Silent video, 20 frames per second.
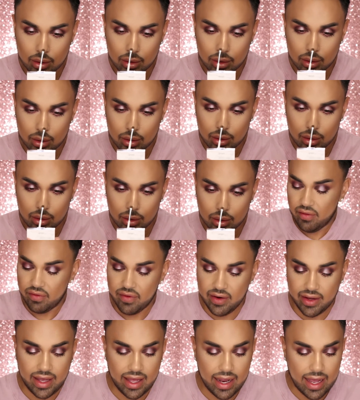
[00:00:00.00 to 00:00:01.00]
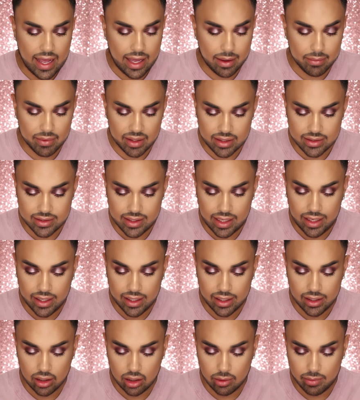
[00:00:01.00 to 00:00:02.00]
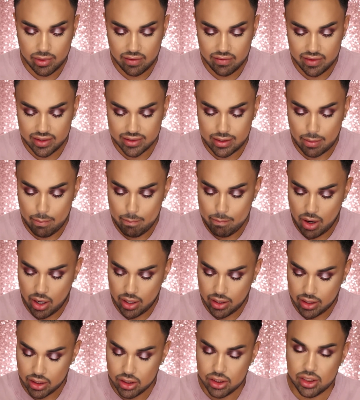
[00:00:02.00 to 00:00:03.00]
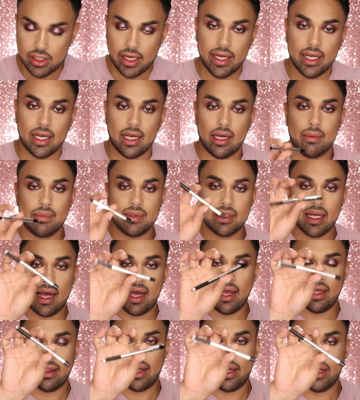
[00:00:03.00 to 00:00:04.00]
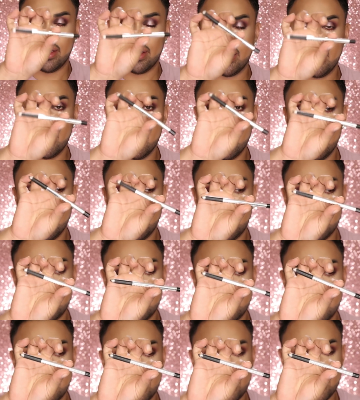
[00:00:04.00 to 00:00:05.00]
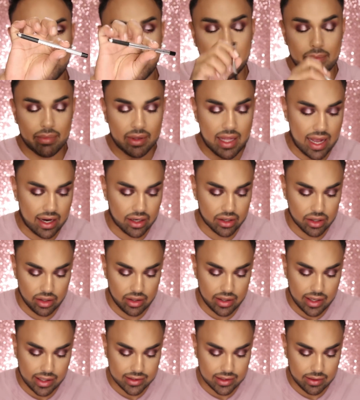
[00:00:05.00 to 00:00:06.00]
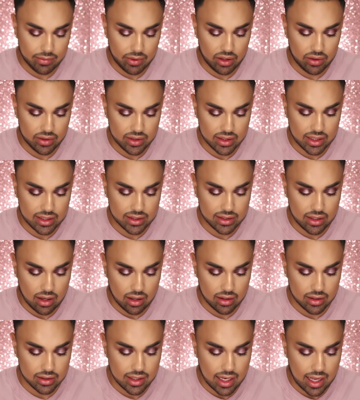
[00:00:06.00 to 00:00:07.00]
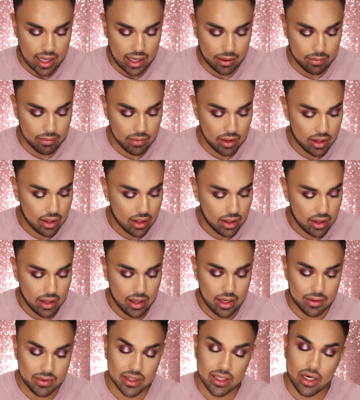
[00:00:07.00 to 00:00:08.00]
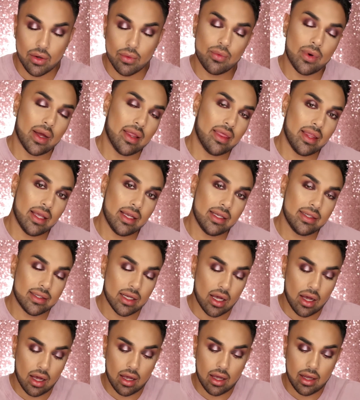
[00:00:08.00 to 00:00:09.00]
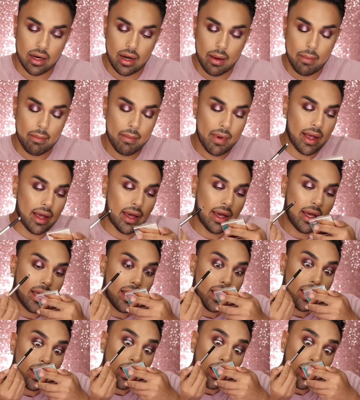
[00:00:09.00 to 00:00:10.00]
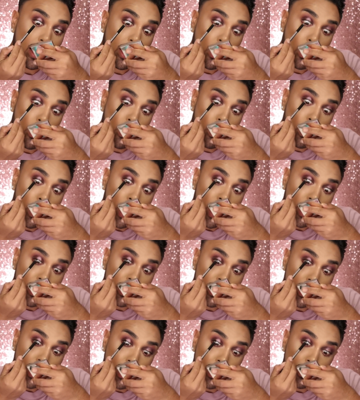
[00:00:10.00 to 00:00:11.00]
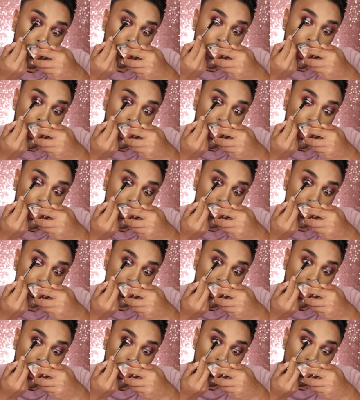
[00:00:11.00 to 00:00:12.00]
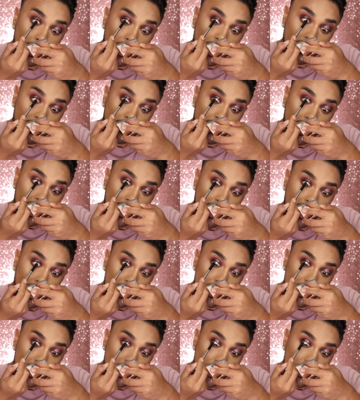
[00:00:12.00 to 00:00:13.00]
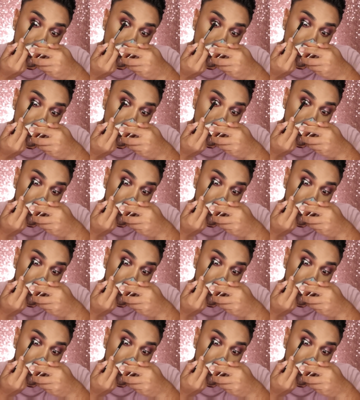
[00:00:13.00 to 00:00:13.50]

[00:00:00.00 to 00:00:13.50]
So before I forget, I am gonna take a little bit of this Marc Jacobs highliner. This is in the shade Blacker. You guys see me use this all the time. And I'm just gonna run this on my waterline right at the top of my lashes.